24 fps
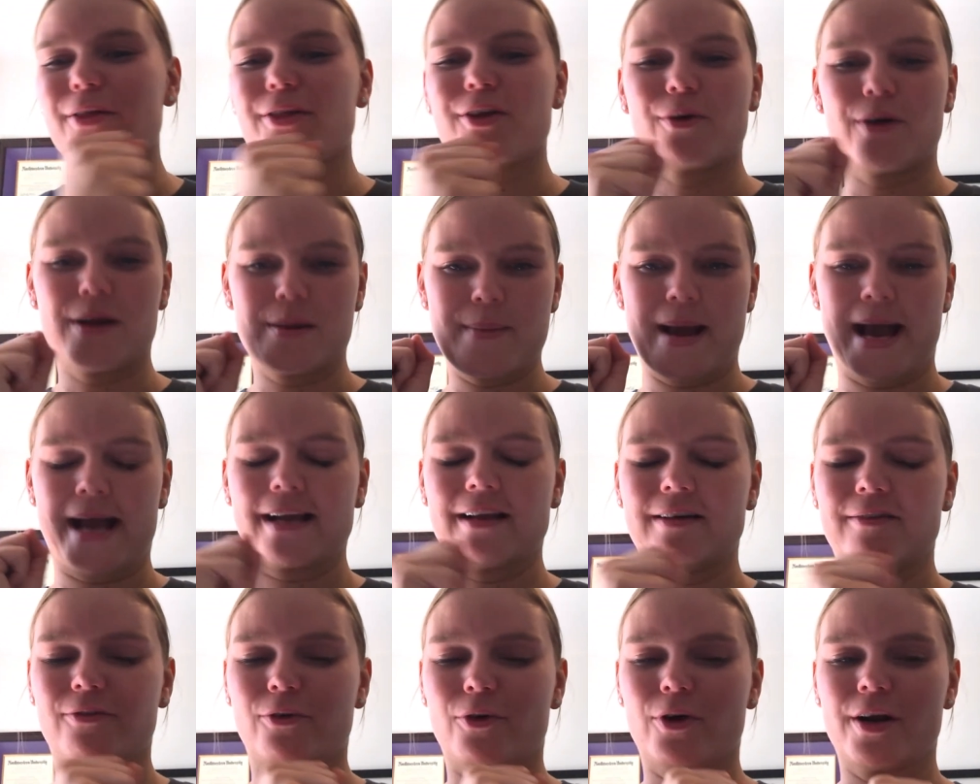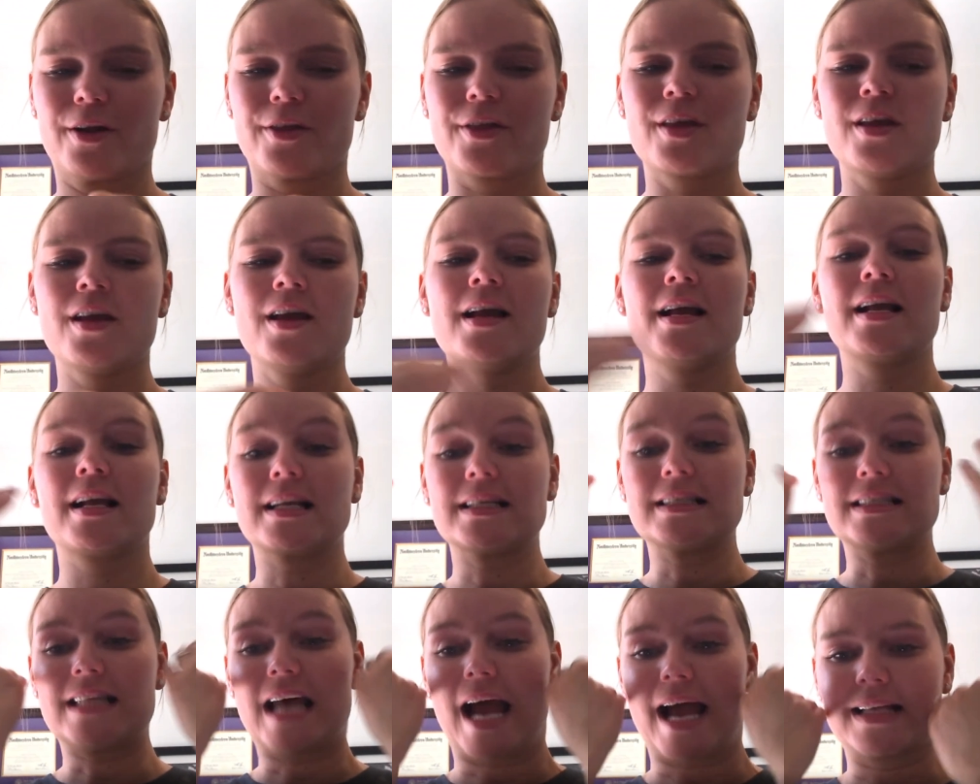going back and forth,
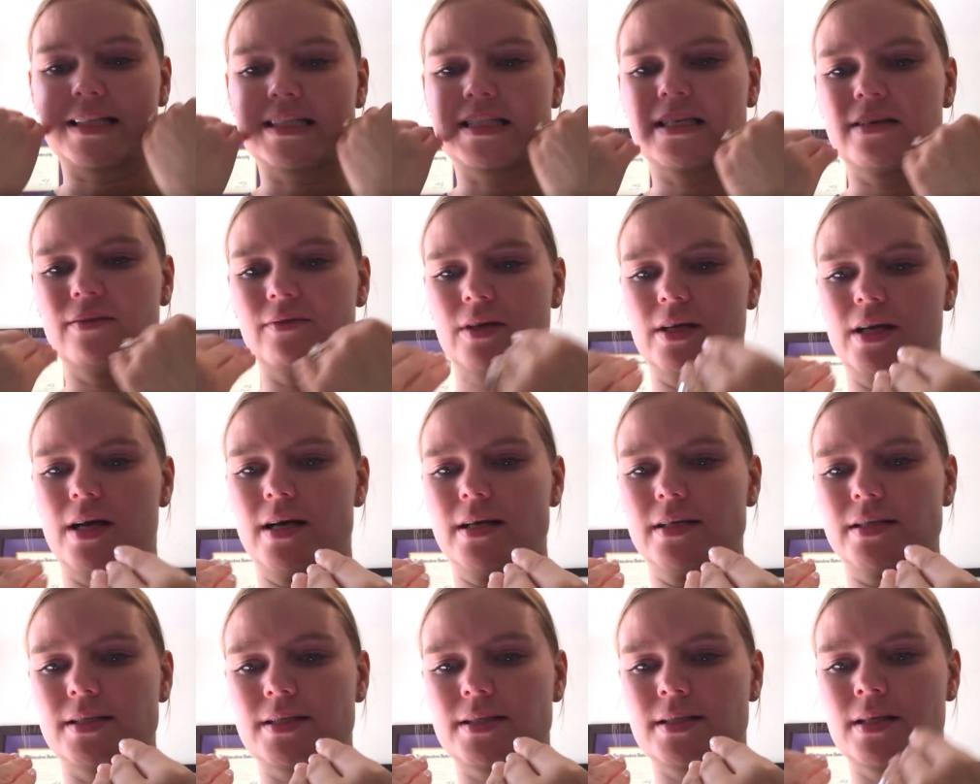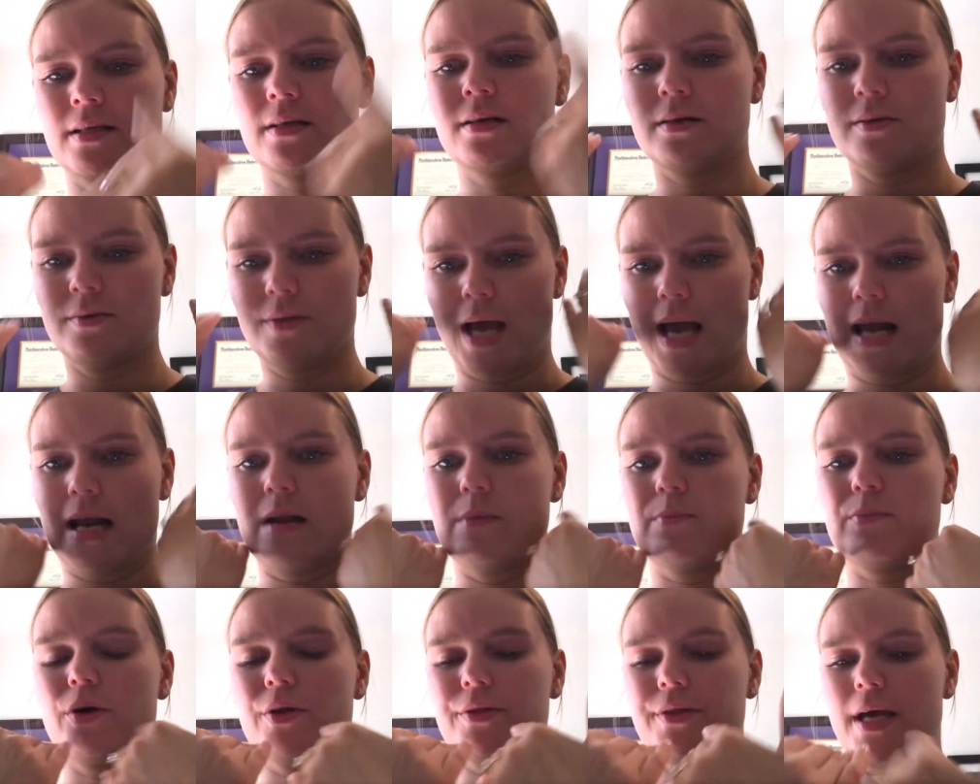because that's giving us that
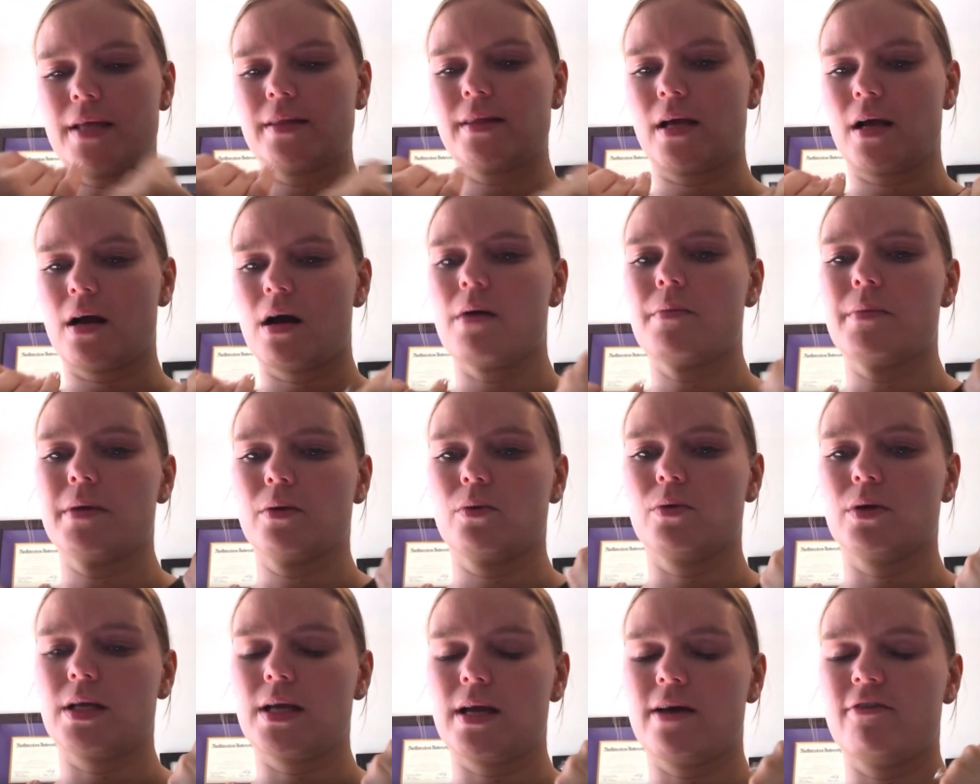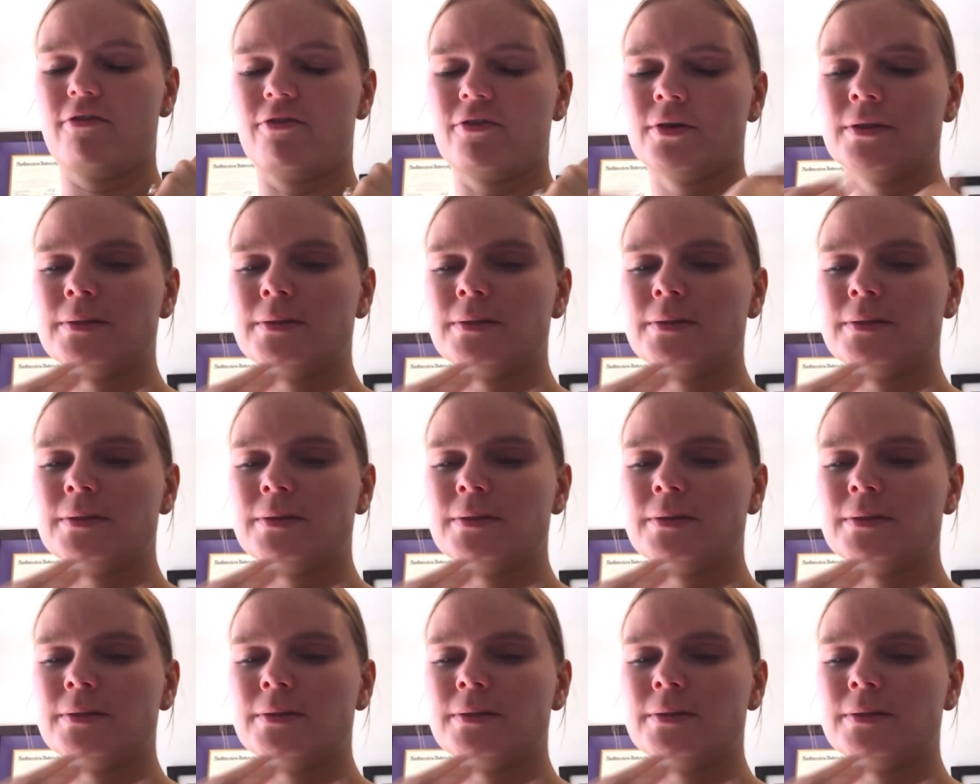input that humming would give.